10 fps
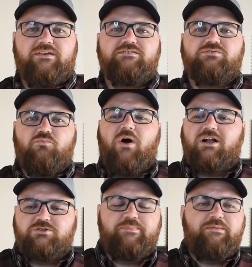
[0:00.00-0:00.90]
is to
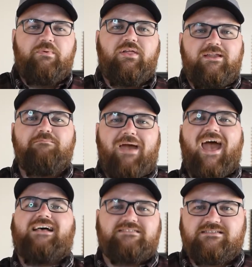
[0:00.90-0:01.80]
watch people in
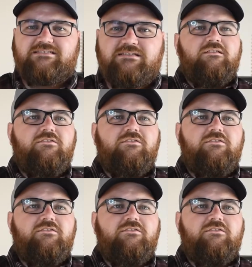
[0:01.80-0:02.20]
masks.